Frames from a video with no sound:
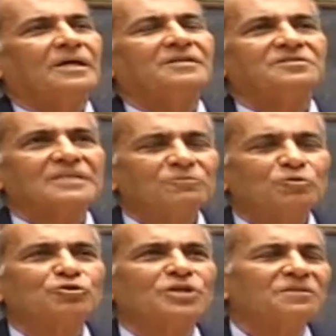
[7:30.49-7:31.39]
and seems
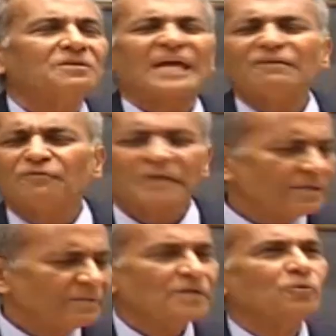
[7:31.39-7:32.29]
to change the life of
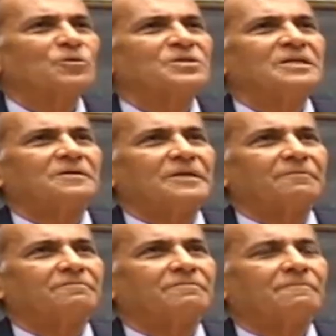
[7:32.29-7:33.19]
anybody who goes near them.